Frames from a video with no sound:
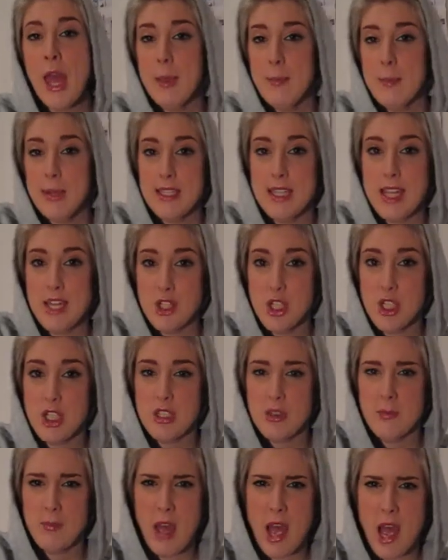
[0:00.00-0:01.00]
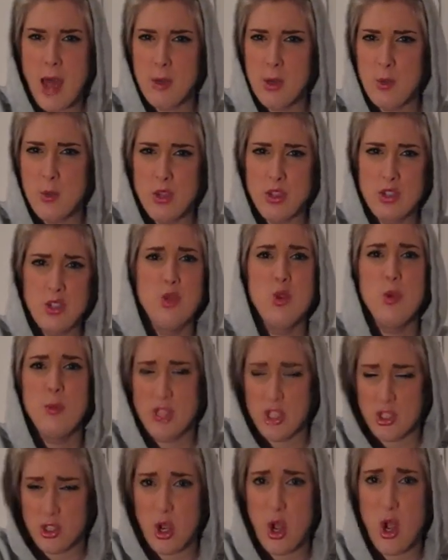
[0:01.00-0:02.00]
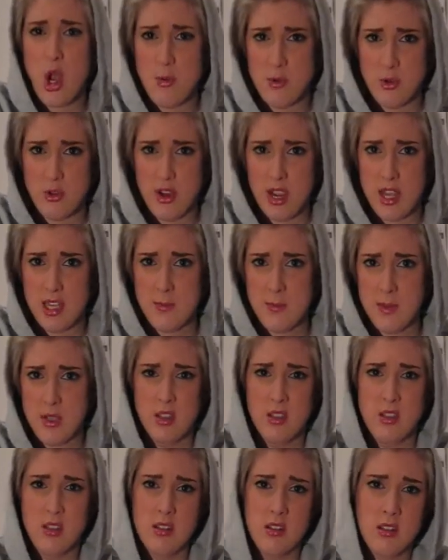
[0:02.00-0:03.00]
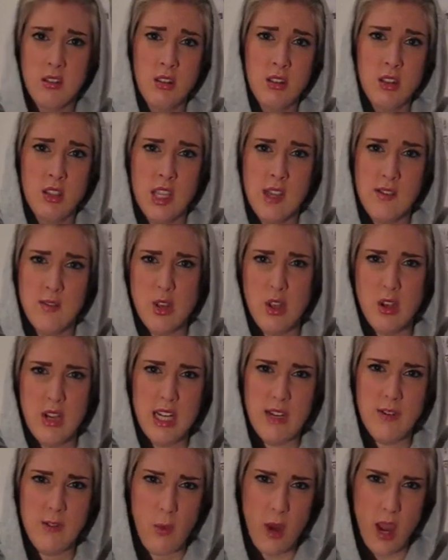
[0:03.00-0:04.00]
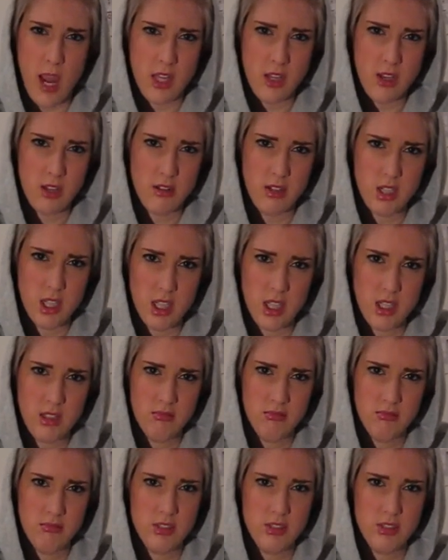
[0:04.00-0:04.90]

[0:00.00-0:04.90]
But they said just the permanent ones, and normally just your home address, because even though you live away at uni,